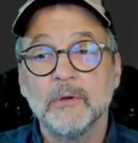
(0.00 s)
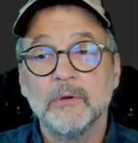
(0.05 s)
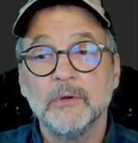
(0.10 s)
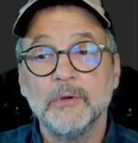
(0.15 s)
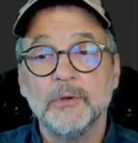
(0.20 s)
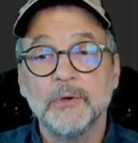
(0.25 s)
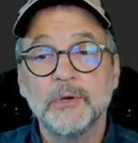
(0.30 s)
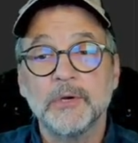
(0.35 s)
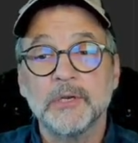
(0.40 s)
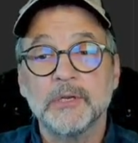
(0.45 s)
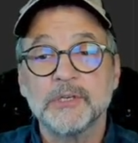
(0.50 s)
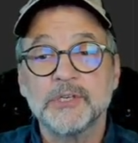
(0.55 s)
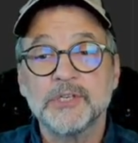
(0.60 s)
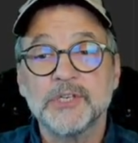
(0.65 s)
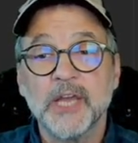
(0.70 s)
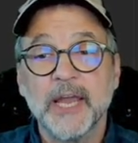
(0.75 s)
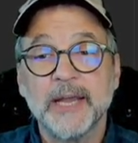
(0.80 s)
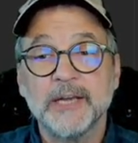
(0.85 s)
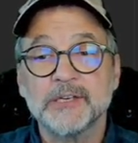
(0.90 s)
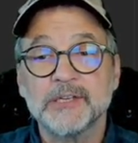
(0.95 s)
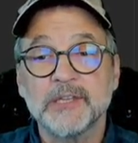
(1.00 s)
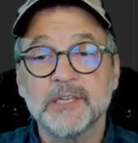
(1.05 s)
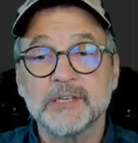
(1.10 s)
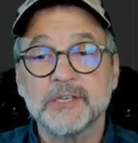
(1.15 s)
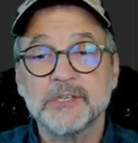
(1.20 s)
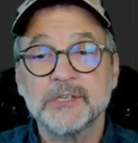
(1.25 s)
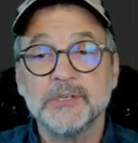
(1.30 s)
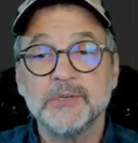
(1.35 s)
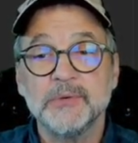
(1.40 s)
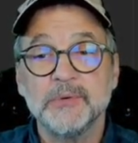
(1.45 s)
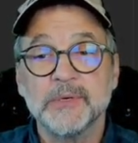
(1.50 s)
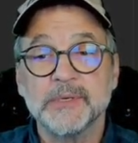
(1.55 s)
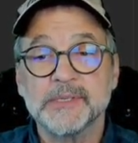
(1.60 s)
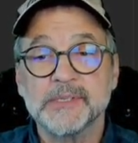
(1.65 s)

you could have changed this to a